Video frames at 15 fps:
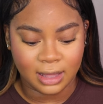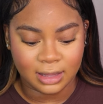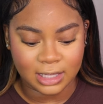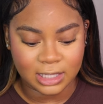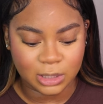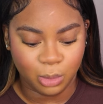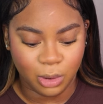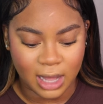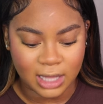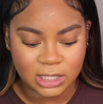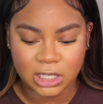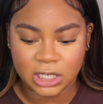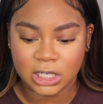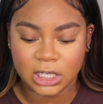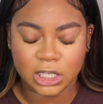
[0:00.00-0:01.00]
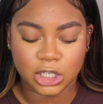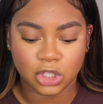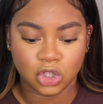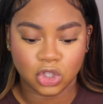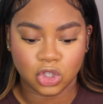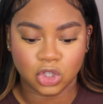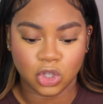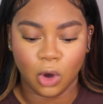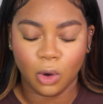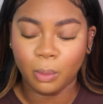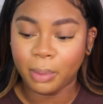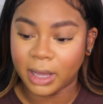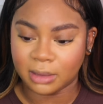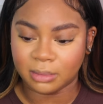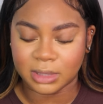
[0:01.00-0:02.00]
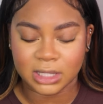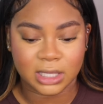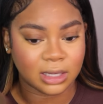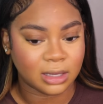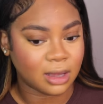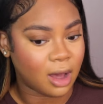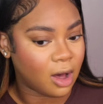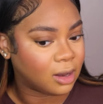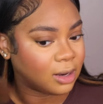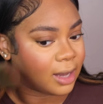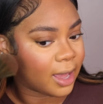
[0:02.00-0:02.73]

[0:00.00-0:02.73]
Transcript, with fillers: This bronzer is so pigmented, y'all.